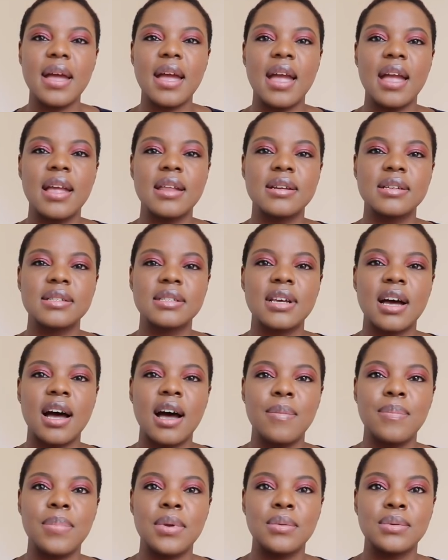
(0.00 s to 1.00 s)
Aiden's
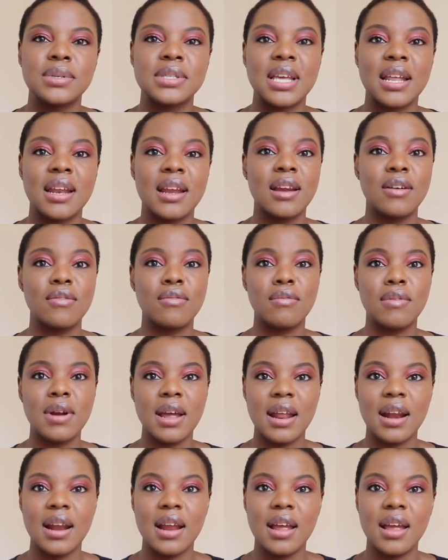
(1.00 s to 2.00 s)
heartbeat was getting
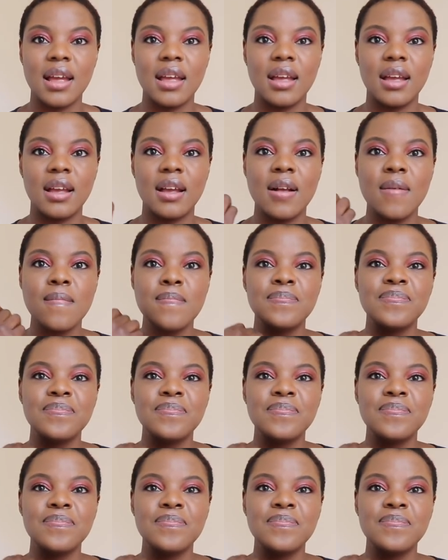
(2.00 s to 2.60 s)
erratic.